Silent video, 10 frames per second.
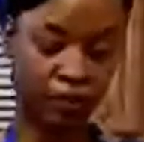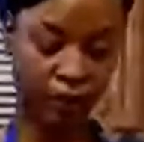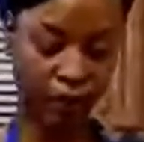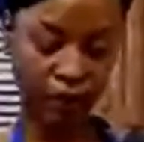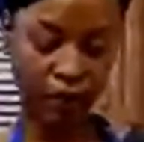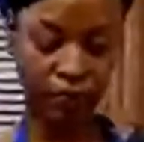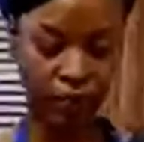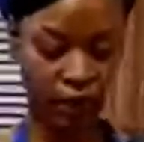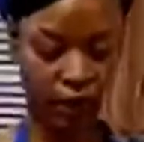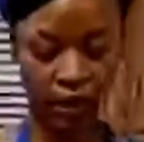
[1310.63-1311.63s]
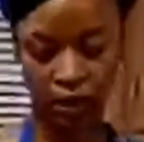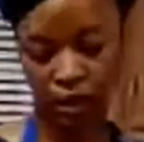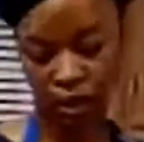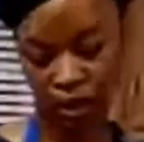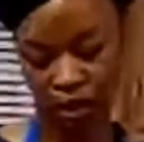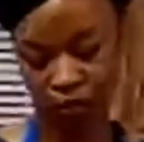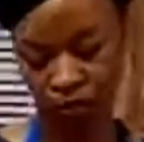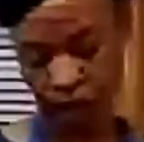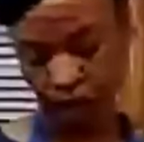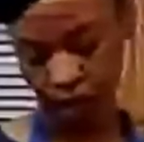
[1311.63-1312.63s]
but I'm going to peel it anyway.
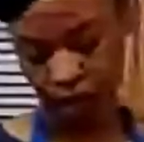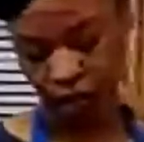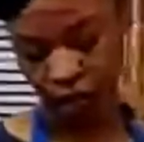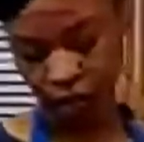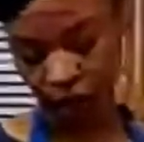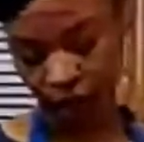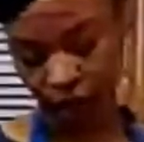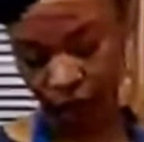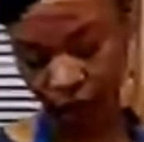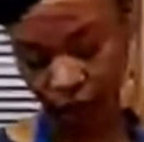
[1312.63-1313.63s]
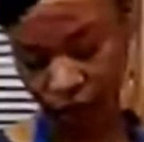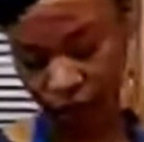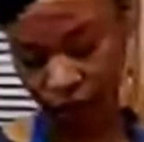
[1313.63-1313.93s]
Use a paring knife.